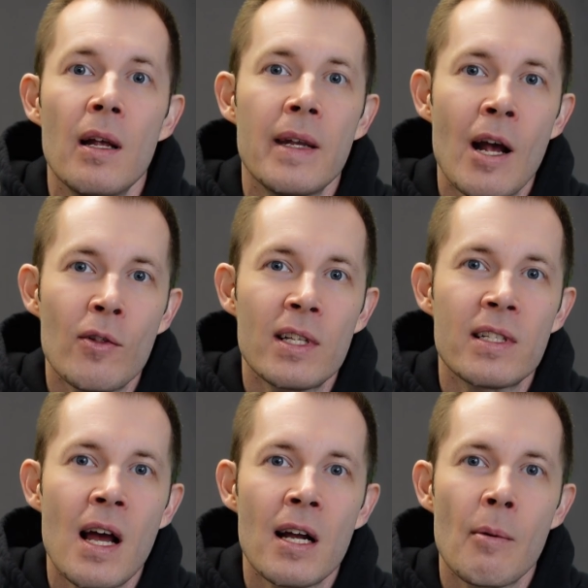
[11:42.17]
Now let's
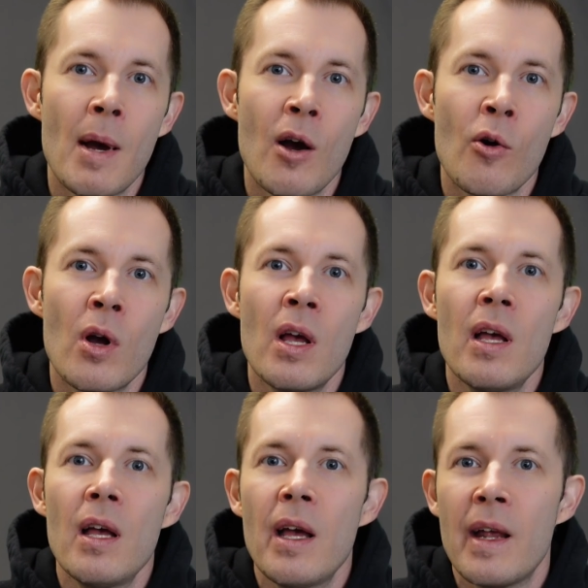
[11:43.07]
talk about
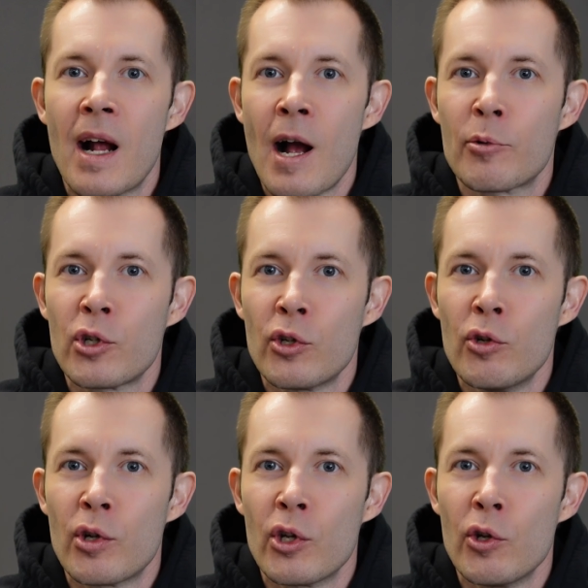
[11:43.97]
an option
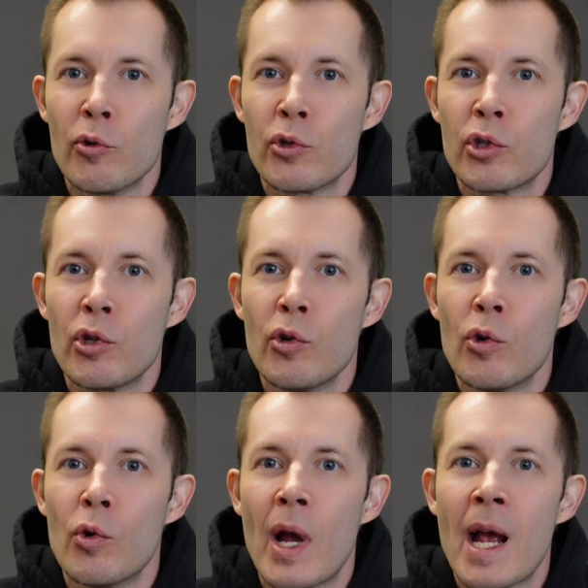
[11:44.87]
you can use
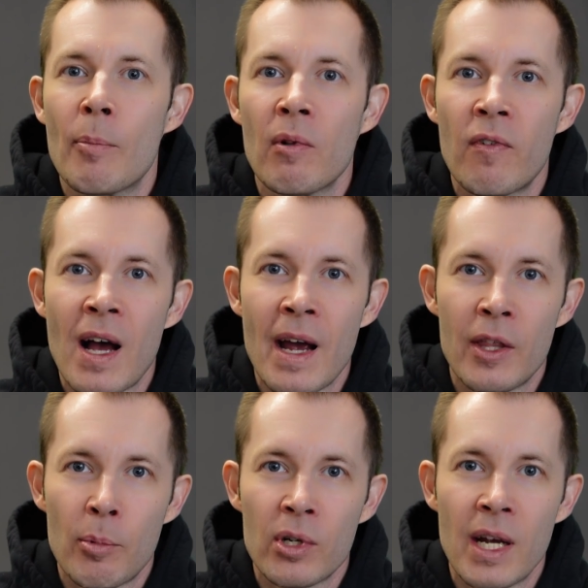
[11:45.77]
to amplify
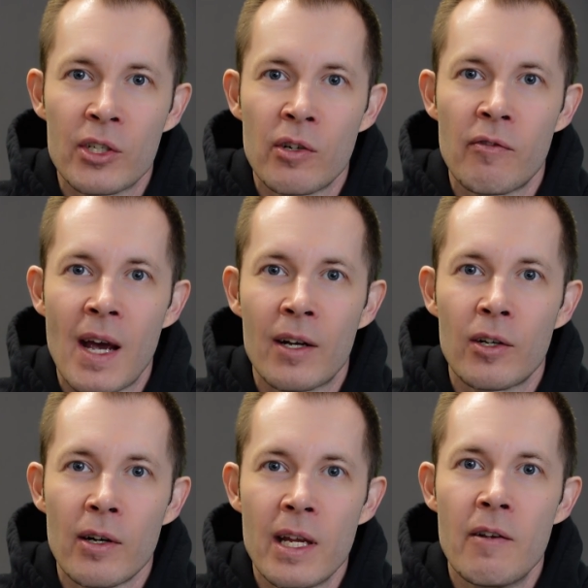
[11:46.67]
the protection
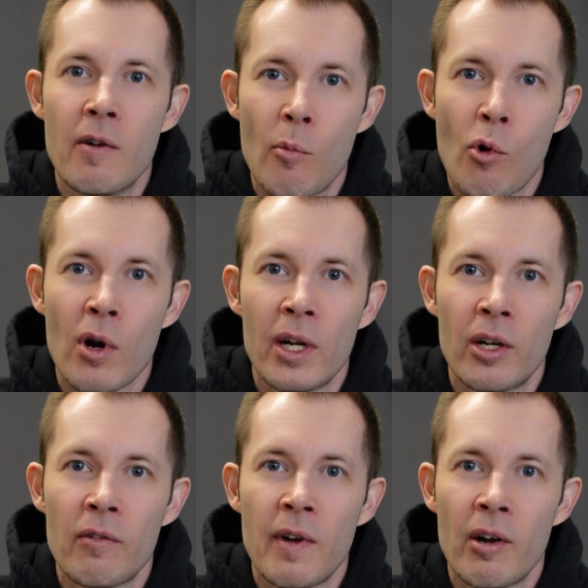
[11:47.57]
factor even more on
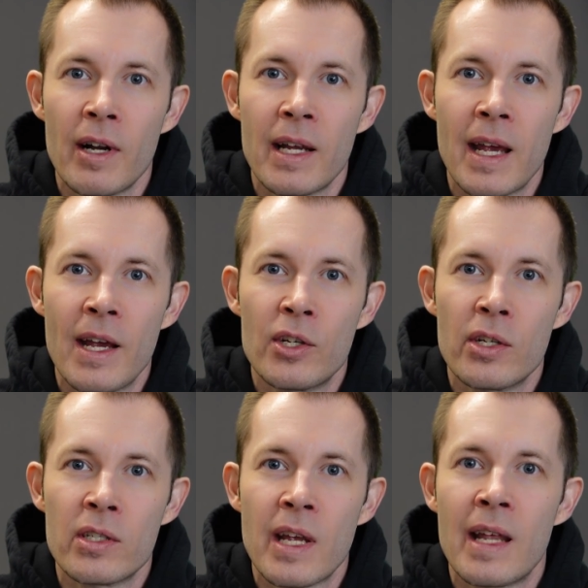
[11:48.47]
your Faraday
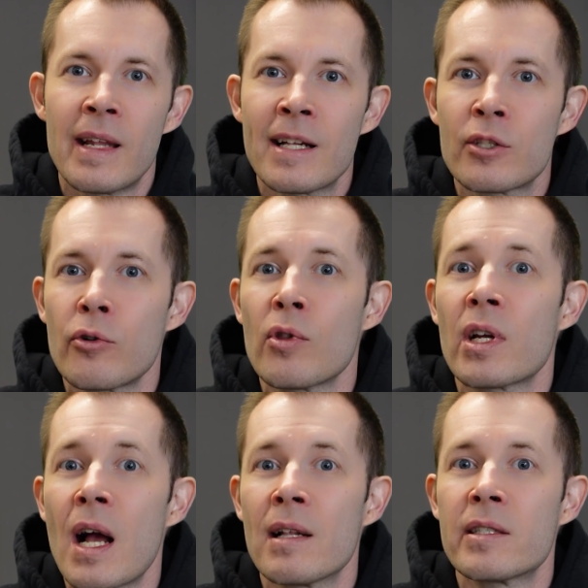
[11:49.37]
cages, and that's through the
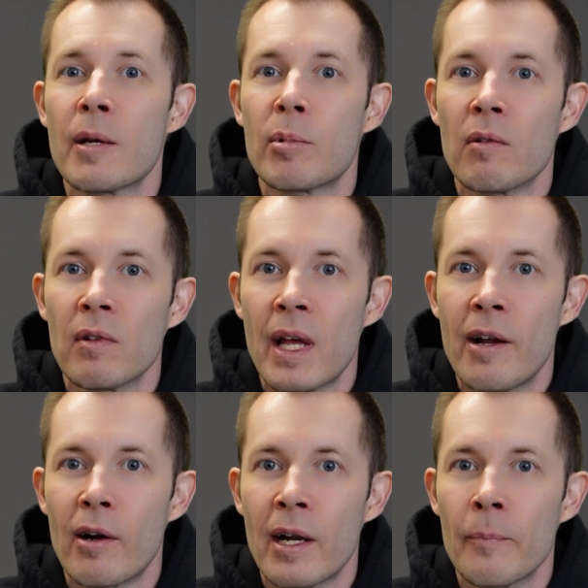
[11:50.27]
concept of
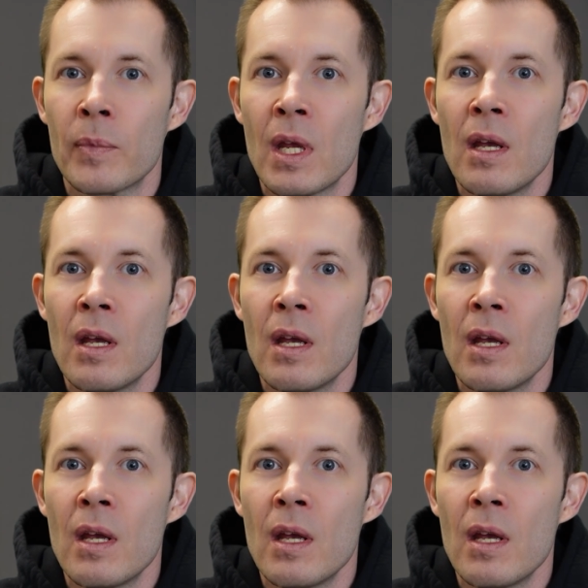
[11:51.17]
layering.